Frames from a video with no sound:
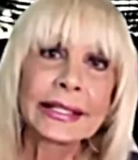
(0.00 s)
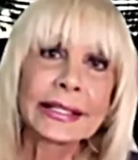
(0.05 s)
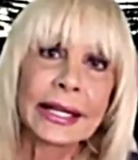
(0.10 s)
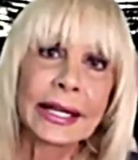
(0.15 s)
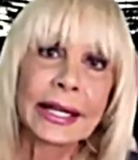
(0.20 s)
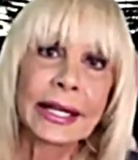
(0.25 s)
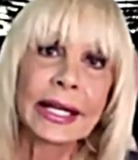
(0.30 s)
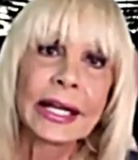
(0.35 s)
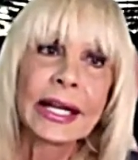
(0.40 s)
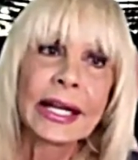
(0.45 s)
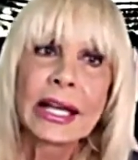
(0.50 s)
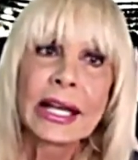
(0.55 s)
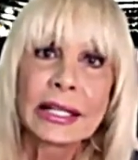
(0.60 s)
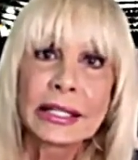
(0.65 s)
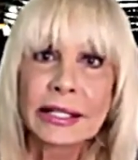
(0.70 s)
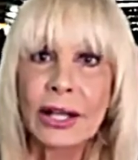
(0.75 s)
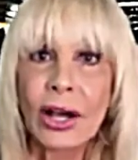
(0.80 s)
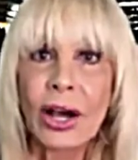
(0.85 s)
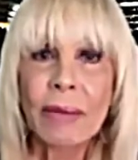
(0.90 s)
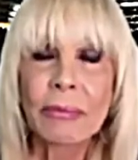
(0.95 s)
And
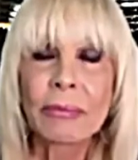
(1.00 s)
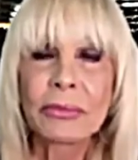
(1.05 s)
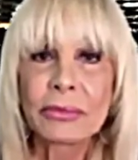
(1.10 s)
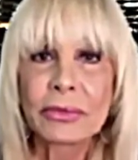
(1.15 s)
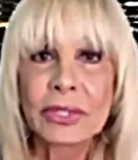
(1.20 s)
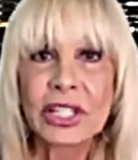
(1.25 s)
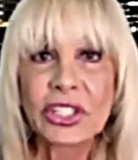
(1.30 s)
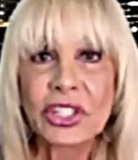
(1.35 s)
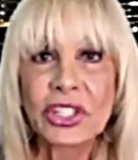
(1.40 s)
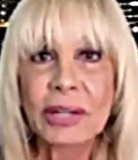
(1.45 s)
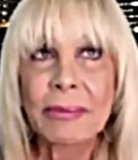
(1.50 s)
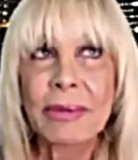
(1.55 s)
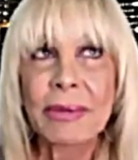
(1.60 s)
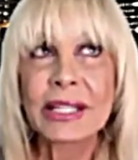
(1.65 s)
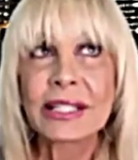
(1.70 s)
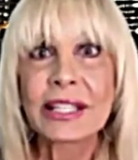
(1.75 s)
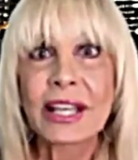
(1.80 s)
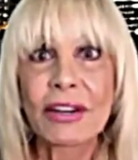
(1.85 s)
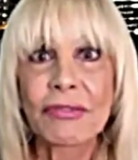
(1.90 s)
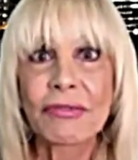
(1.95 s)
so I'm teaching
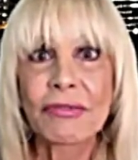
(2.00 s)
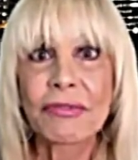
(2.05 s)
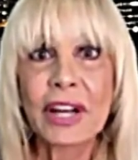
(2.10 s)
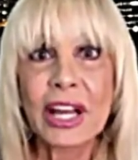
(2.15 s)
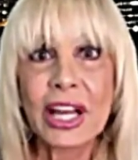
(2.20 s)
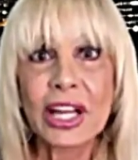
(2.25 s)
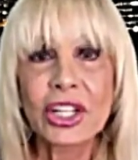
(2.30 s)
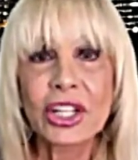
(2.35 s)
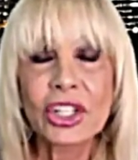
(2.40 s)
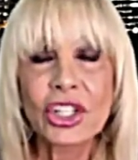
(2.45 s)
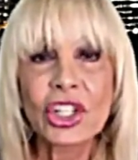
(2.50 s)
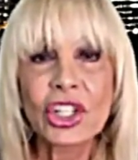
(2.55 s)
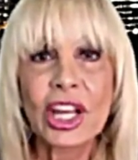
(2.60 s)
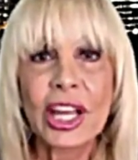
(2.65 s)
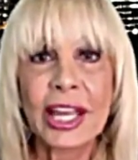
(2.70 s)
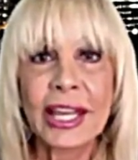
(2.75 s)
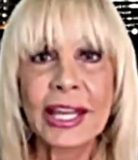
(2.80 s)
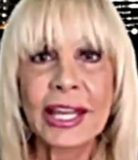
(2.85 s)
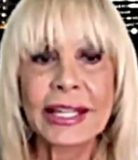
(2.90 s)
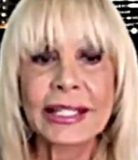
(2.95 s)
myself French,
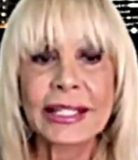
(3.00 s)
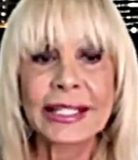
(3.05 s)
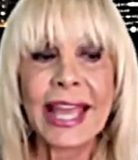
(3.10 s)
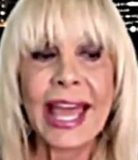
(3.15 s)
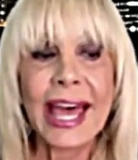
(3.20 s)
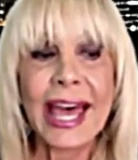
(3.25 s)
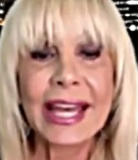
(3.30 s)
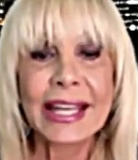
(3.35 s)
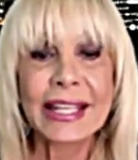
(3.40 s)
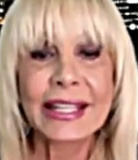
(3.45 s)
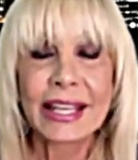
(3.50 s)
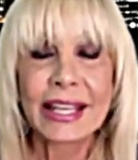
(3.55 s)
and yeah,